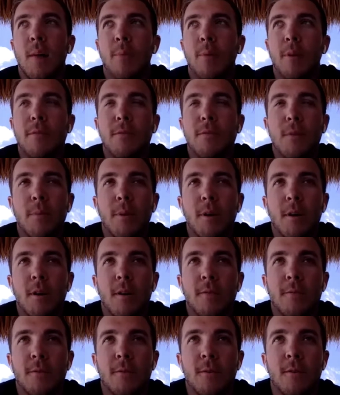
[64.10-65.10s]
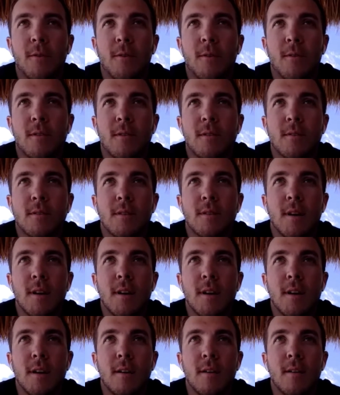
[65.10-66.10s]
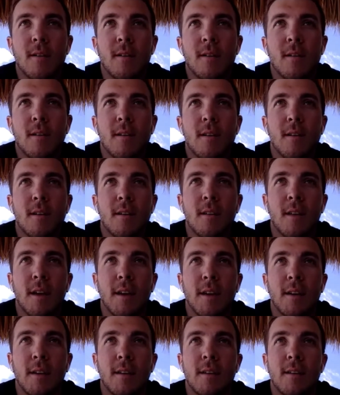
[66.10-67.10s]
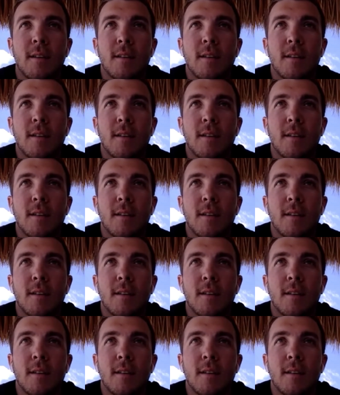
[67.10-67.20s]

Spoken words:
I played football for a year, like,